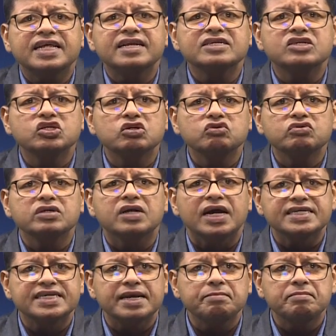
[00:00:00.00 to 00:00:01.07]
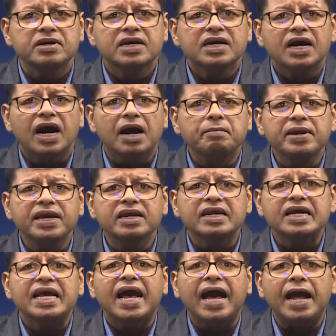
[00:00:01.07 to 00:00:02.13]
that his children Hazem, Amir
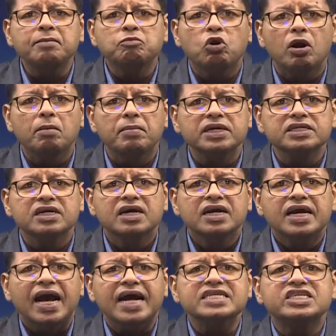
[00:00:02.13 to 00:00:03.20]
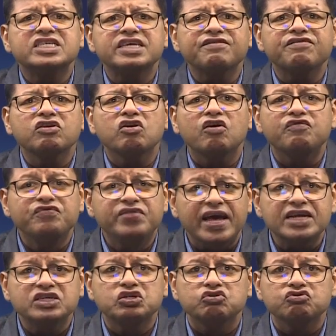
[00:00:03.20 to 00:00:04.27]
and Muhammad and several of
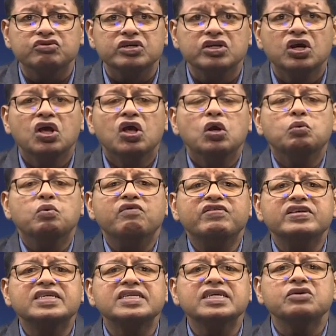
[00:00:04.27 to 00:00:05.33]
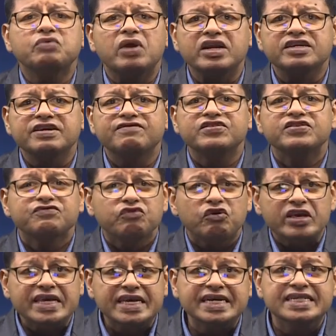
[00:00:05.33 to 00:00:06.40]
their children were visiting relatives
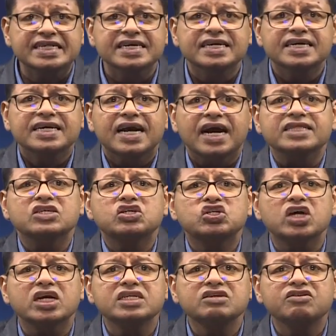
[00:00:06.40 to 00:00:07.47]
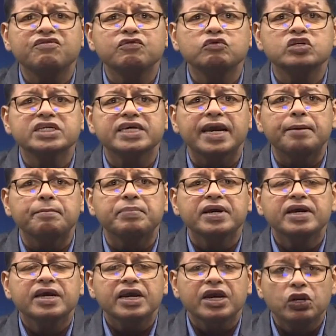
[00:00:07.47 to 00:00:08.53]
for Eid at the Shati refugee camp
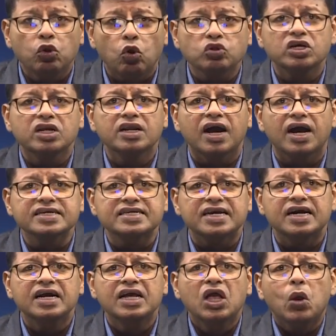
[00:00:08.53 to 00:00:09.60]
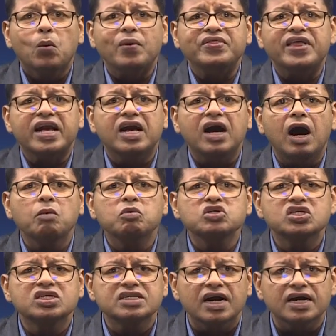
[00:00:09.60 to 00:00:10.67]
in northern Gaza when their car
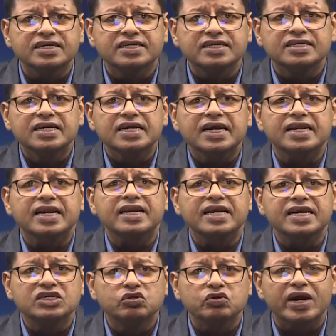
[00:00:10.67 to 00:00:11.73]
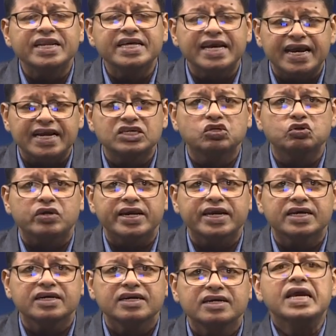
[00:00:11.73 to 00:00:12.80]
was targeted in an Israeli
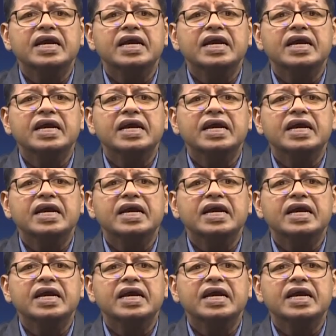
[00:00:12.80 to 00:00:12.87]
airstrike.